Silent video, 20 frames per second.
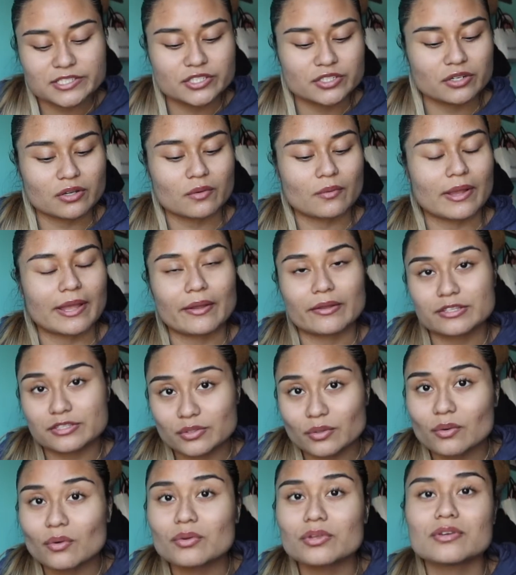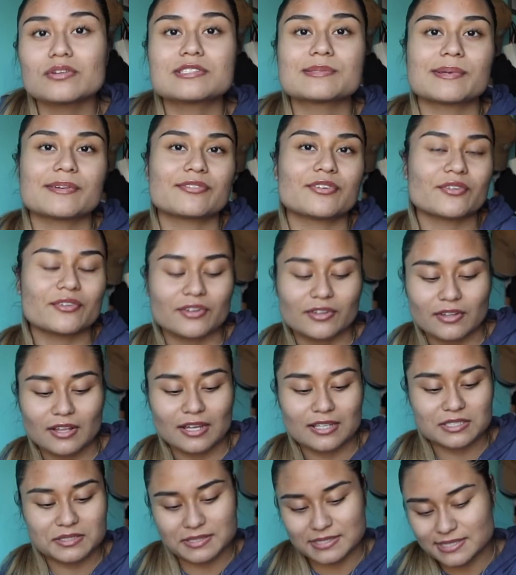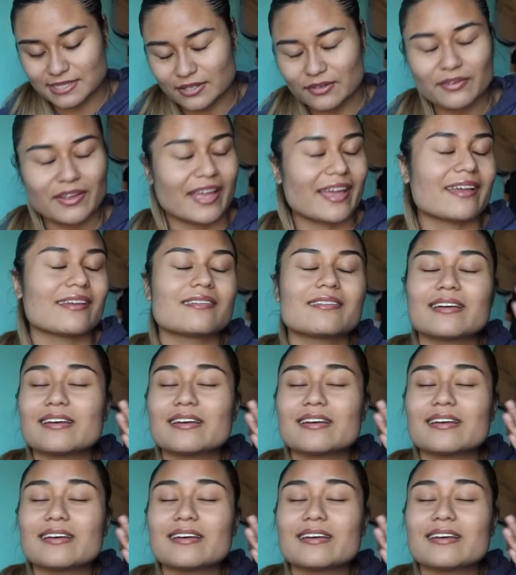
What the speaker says: you know, I do use my phone a lot, so it's like, okay,